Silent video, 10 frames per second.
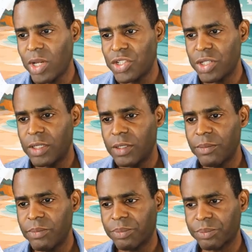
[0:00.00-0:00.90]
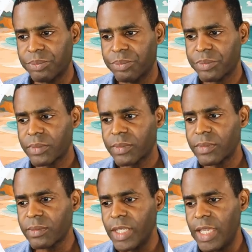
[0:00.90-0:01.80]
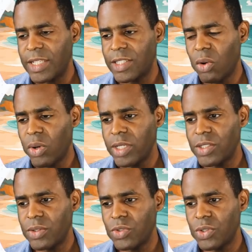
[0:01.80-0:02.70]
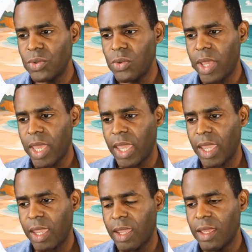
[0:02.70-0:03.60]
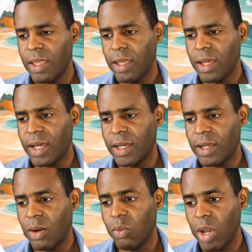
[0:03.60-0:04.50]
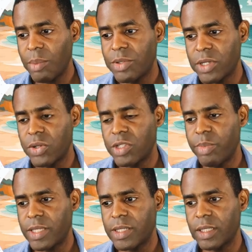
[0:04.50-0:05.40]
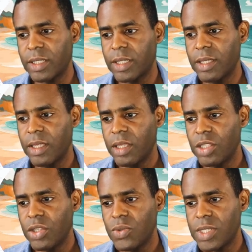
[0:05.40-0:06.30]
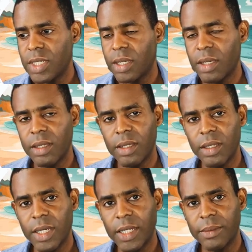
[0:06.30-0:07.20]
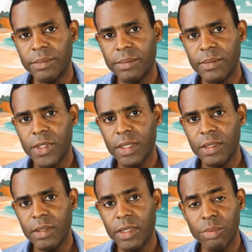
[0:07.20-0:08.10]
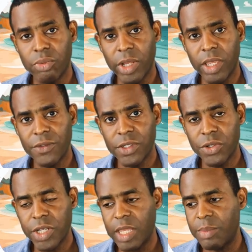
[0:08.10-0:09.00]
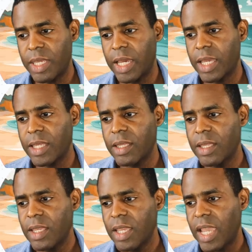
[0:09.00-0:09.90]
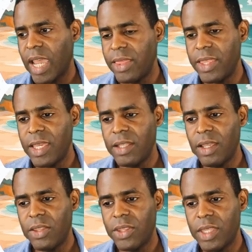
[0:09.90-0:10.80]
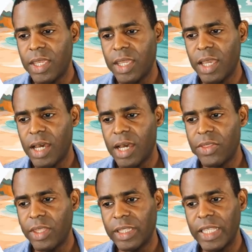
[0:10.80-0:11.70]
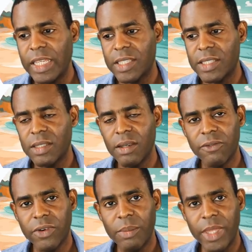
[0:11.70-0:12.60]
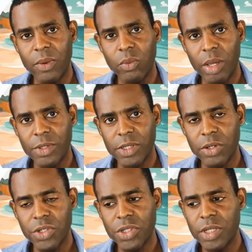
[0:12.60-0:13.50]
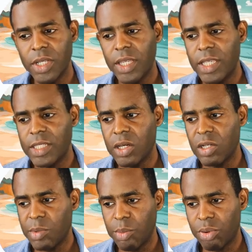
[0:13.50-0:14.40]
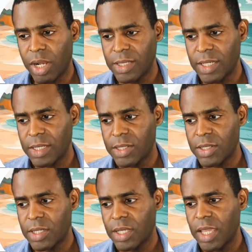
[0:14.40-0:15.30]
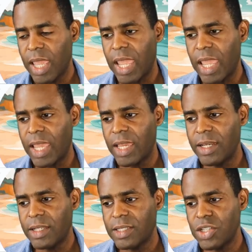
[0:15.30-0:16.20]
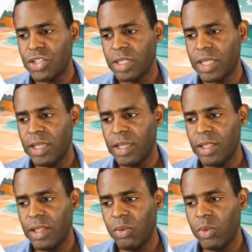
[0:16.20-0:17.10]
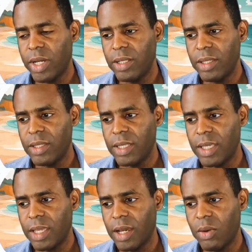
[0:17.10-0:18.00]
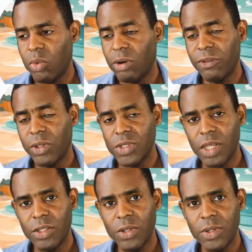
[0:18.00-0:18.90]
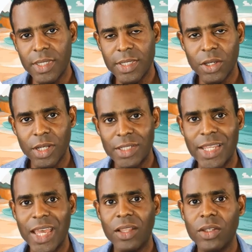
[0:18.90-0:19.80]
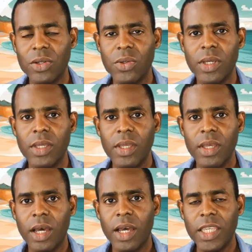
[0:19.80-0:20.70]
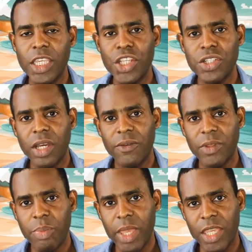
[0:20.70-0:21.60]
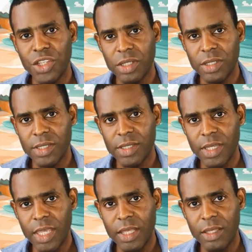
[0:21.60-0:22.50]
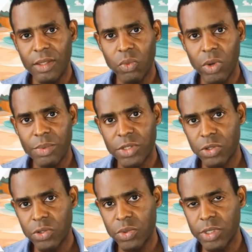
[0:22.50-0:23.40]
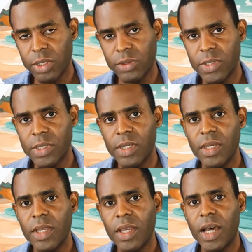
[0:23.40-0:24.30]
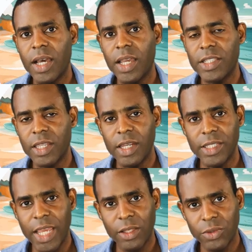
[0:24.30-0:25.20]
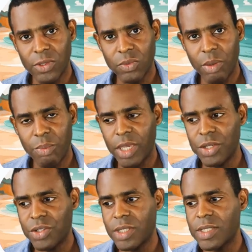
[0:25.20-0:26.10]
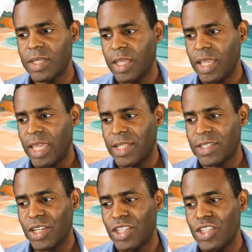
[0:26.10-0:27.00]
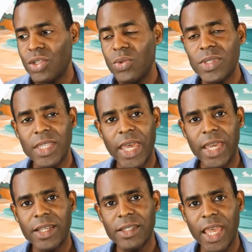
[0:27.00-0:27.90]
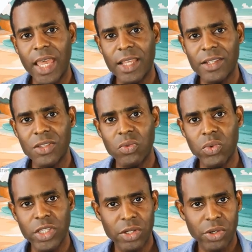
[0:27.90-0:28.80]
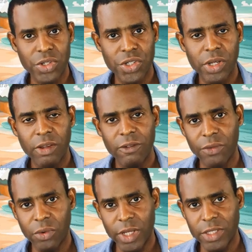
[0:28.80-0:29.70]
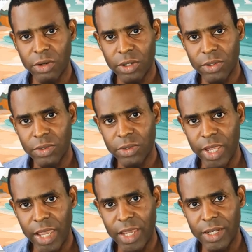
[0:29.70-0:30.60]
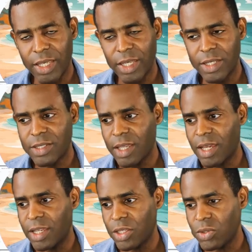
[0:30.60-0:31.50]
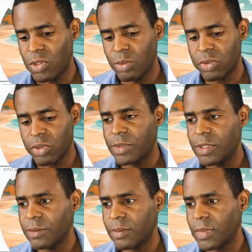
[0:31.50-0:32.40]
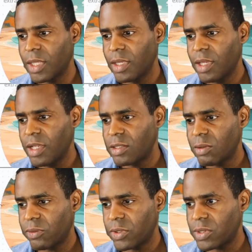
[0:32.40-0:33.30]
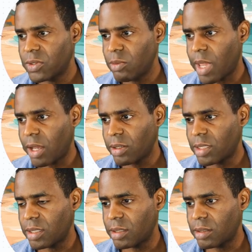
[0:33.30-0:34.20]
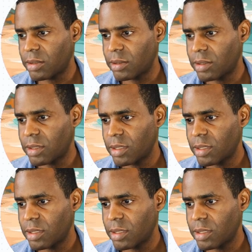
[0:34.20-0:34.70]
question, it's going to do a, uh, a web search basically using um, the Brave search API, and then the uh, the links from that web search is going to be processed, and essentially what the uh, workflow is going to do is it's going to download uh, each of the pages in the web search results. Uh, it's going to download those web pages, and it's going to use that as the research for its article and its uh, YouTube script. So if we zoom out here